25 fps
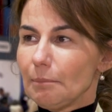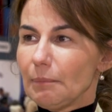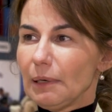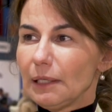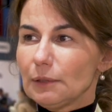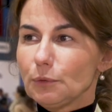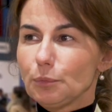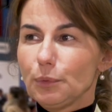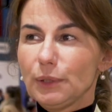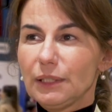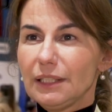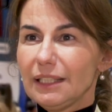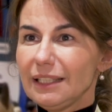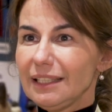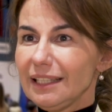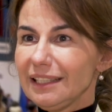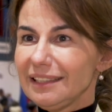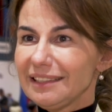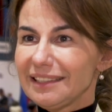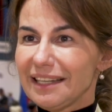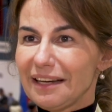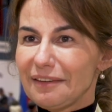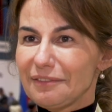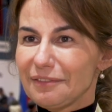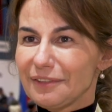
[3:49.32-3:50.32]
but we
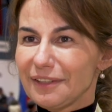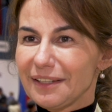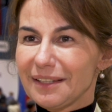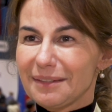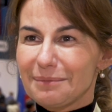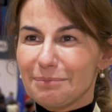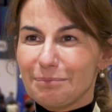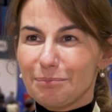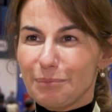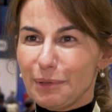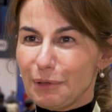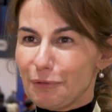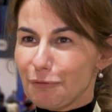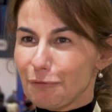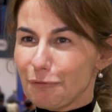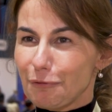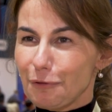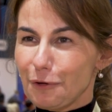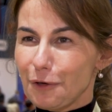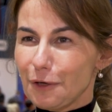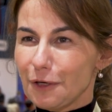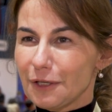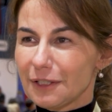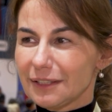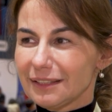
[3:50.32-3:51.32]
didn't have
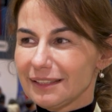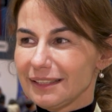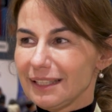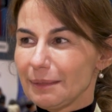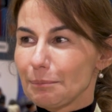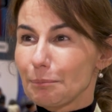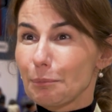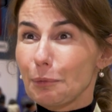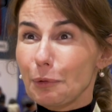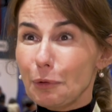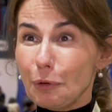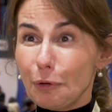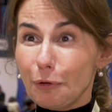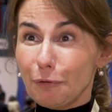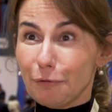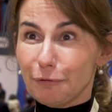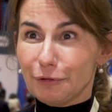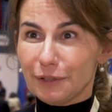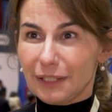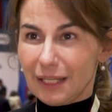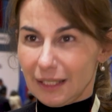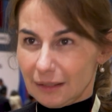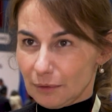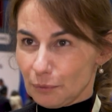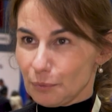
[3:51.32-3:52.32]
before the proof
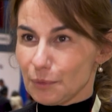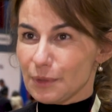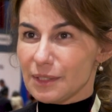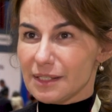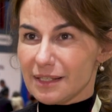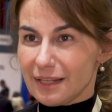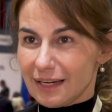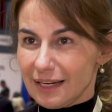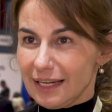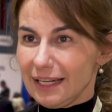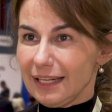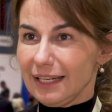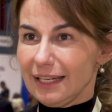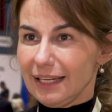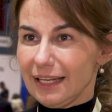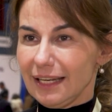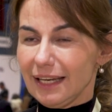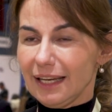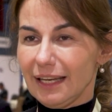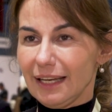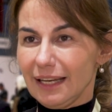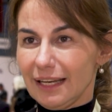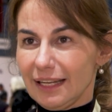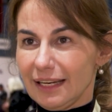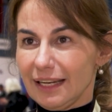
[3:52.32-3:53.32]
that it was really
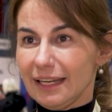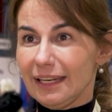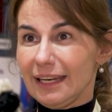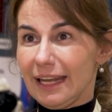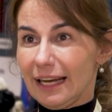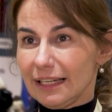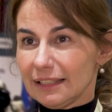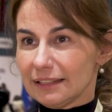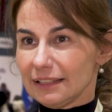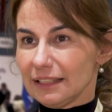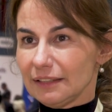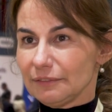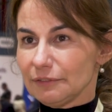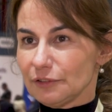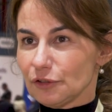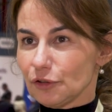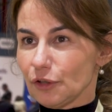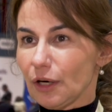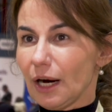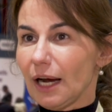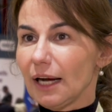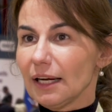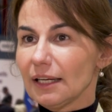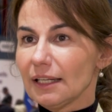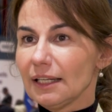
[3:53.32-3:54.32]
an active
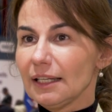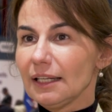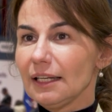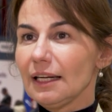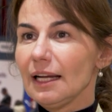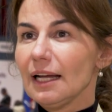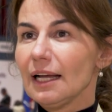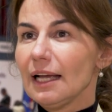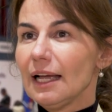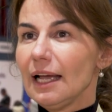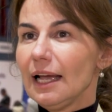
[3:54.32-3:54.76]
drug.